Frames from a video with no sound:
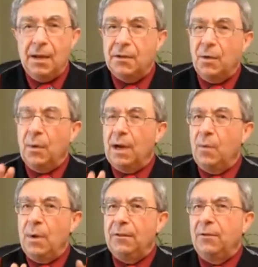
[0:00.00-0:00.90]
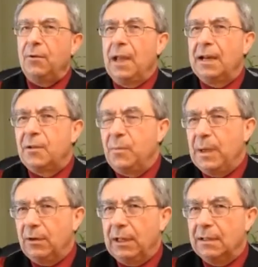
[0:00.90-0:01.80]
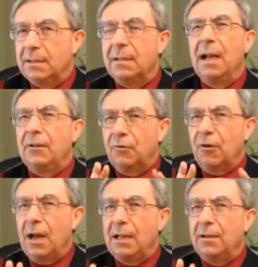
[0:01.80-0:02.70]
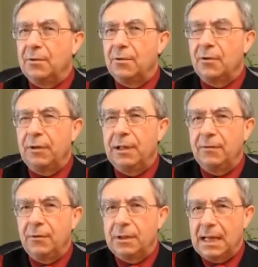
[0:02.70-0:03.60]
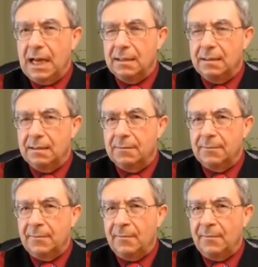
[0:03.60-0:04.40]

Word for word: So when I went through that experience and I tried those three different tests,